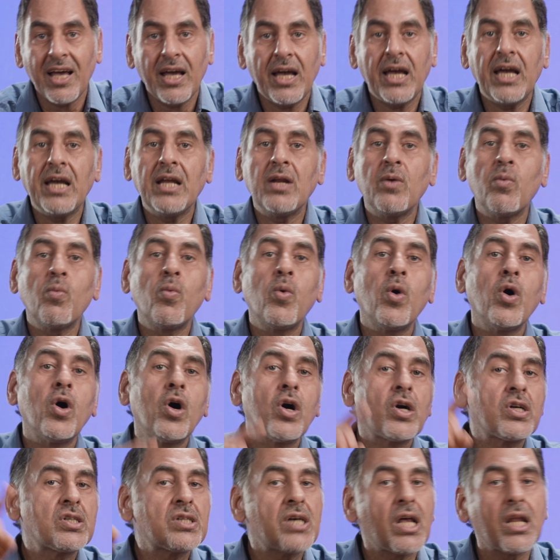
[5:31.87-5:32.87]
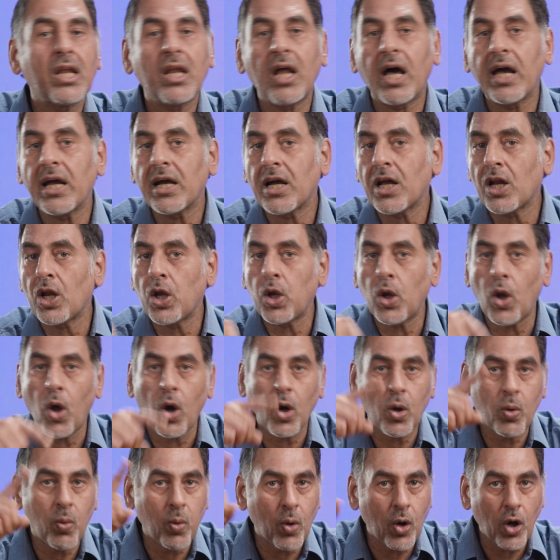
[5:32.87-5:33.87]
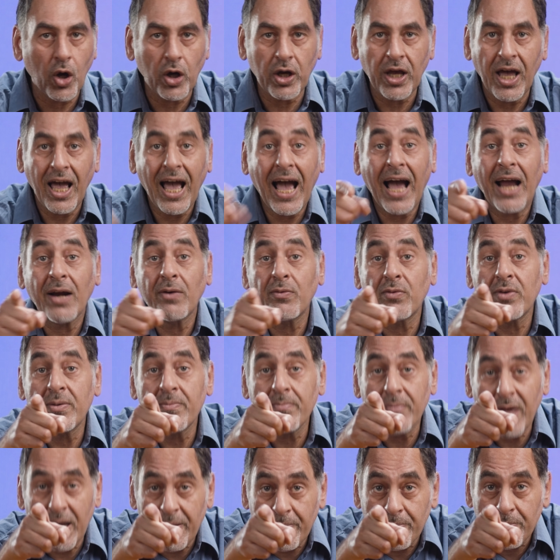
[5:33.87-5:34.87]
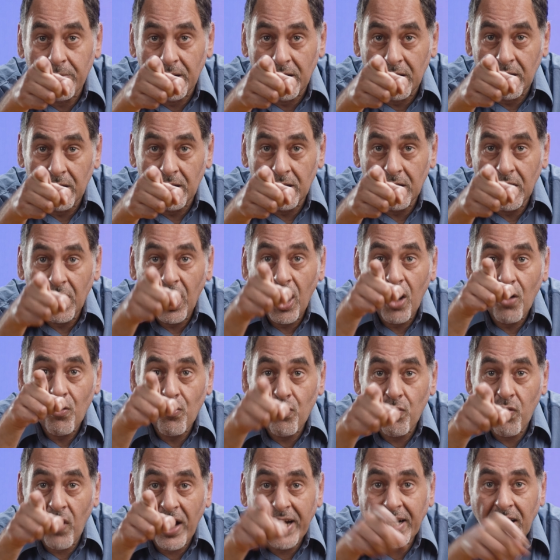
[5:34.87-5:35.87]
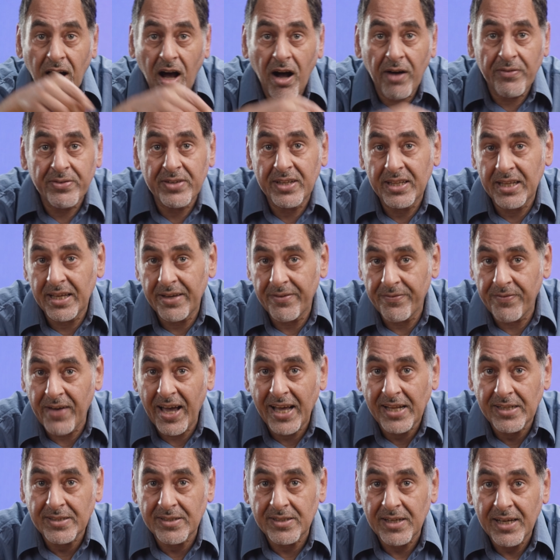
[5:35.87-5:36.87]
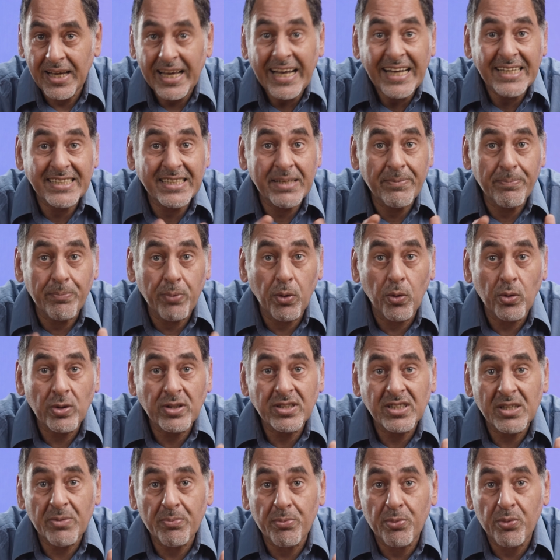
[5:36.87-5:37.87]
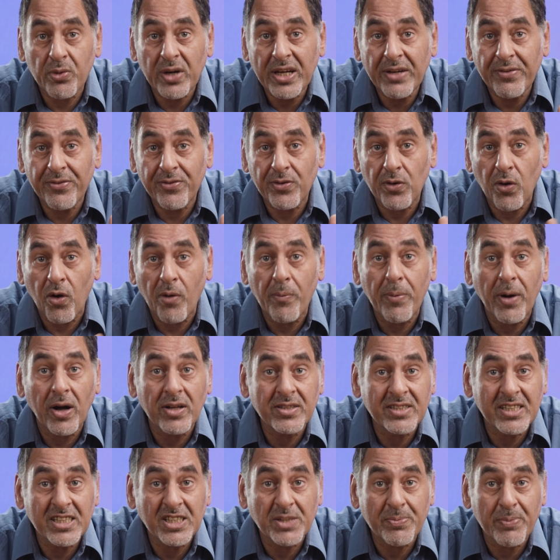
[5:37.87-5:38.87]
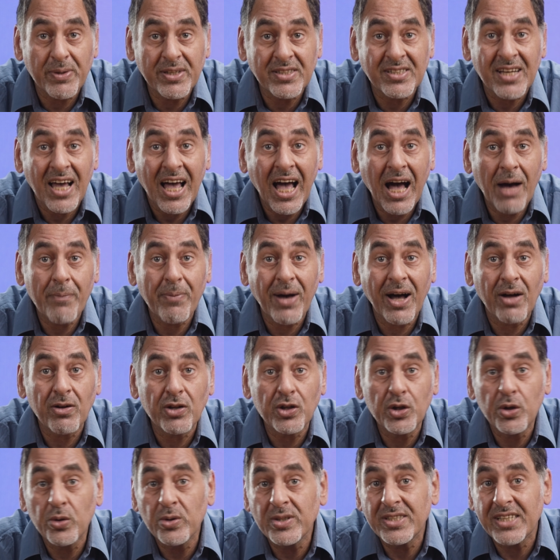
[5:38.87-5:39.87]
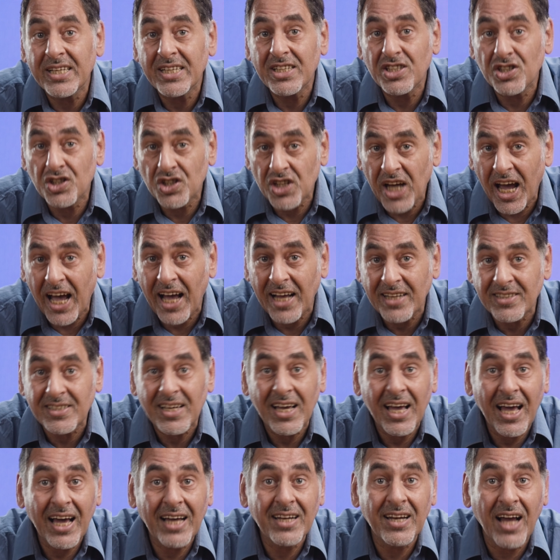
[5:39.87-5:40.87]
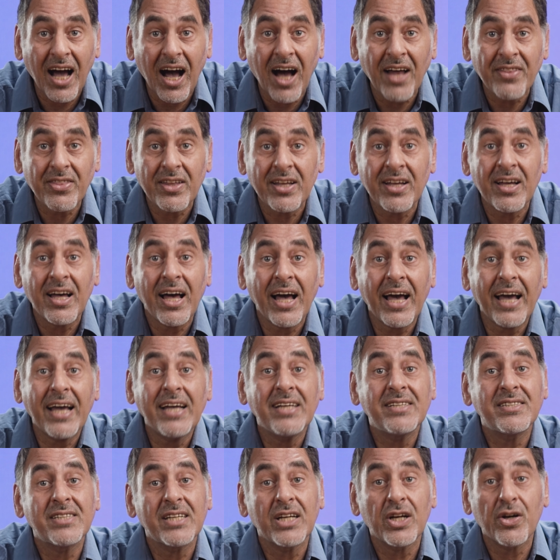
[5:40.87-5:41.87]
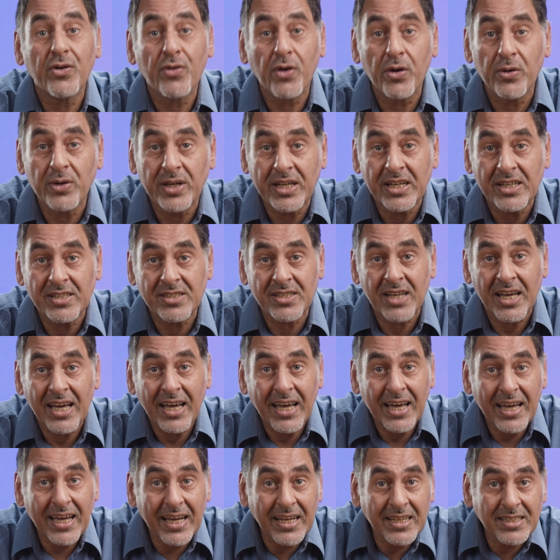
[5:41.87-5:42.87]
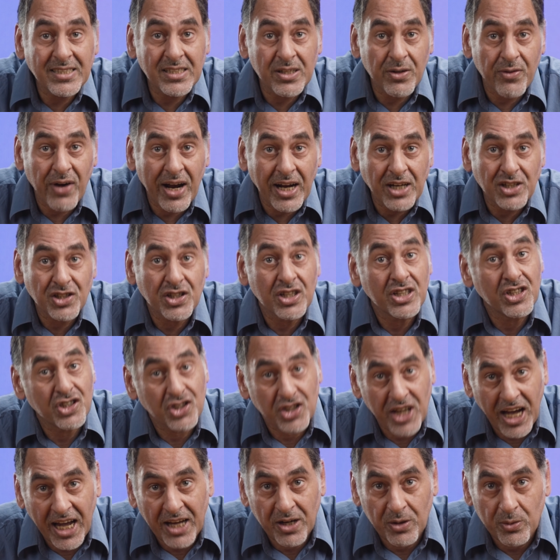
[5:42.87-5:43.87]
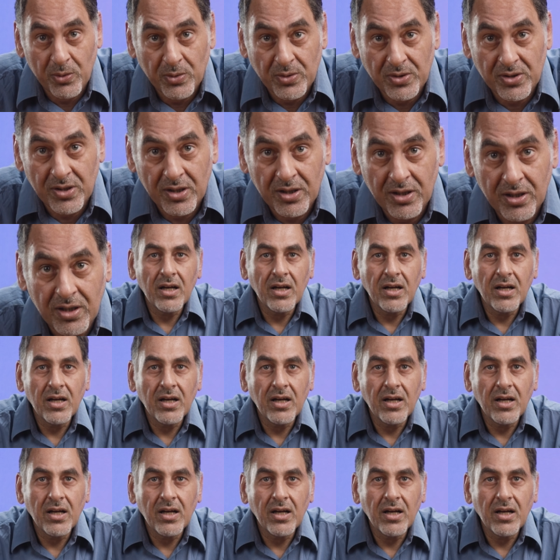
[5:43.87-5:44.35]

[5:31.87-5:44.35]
It works like clockwork. And remember, right after the event, it's important to brief your participants about using chat and other asynchronous interaction channels.